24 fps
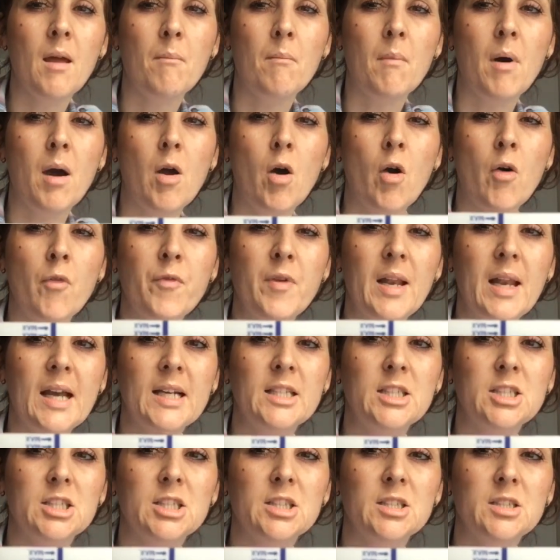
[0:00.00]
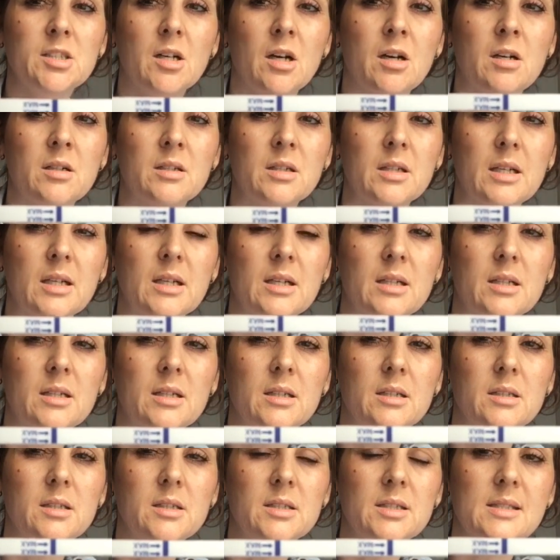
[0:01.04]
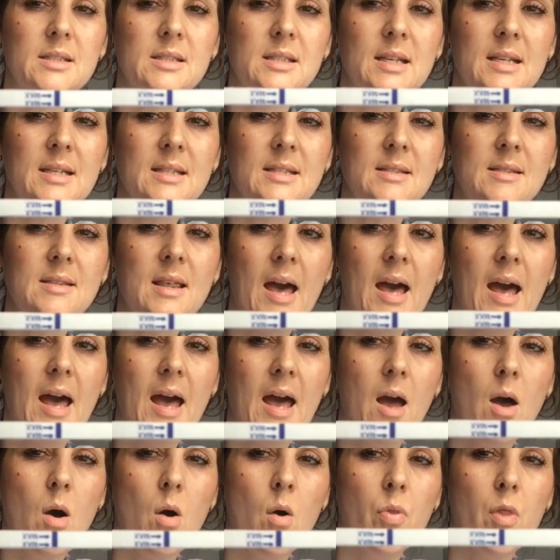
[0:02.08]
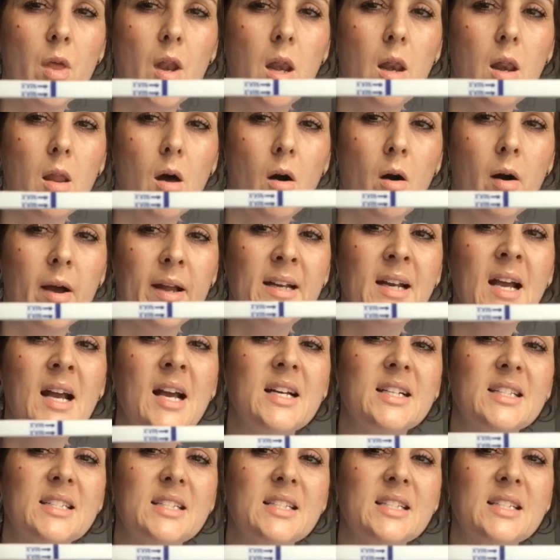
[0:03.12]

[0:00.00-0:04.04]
My ovulation darkness is there on the line.